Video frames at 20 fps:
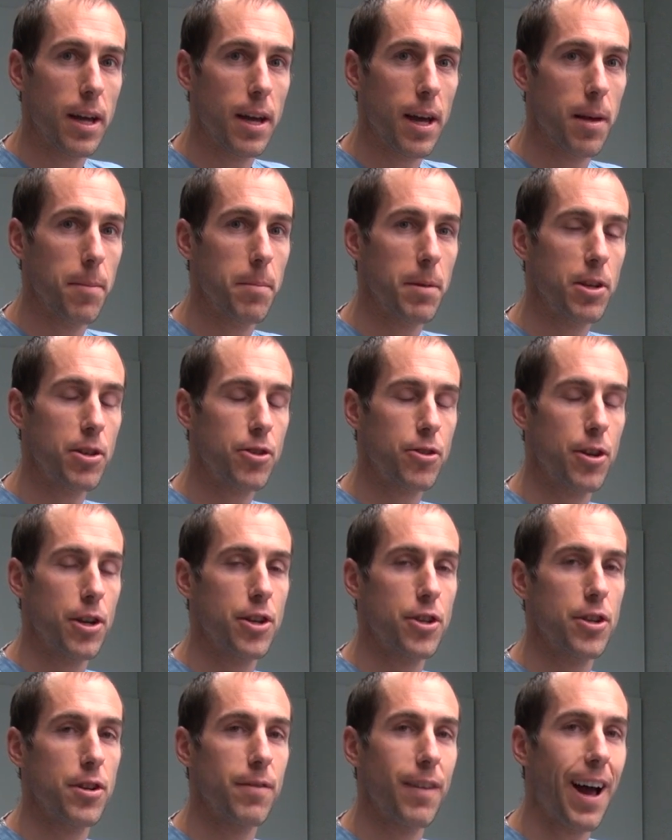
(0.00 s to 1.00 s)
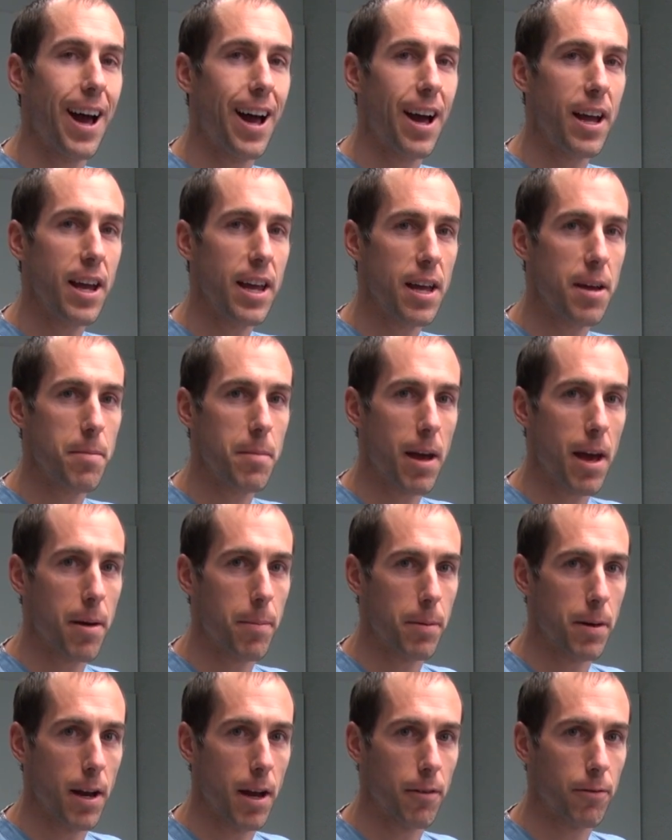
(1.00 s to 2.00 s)
administration of IM
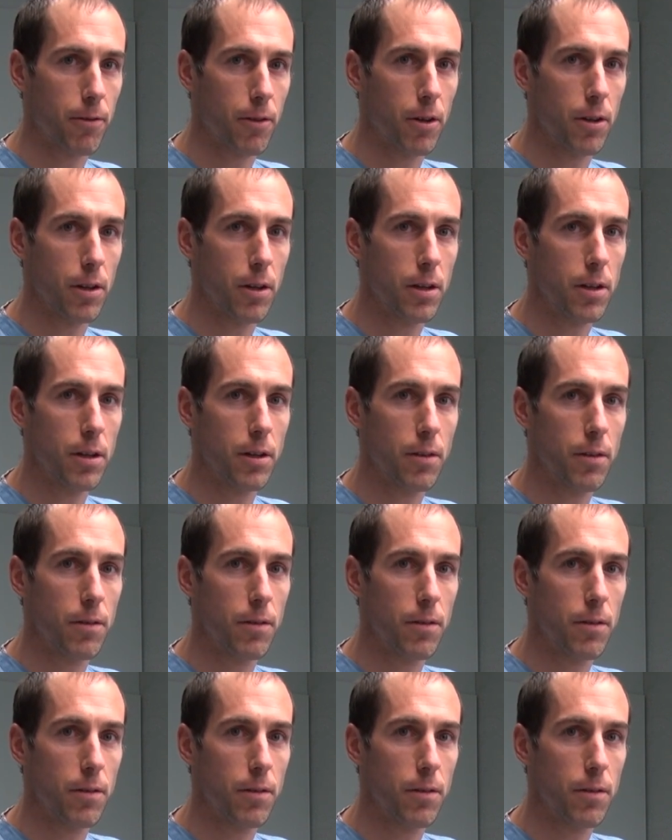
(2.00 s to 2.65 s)
epinephrine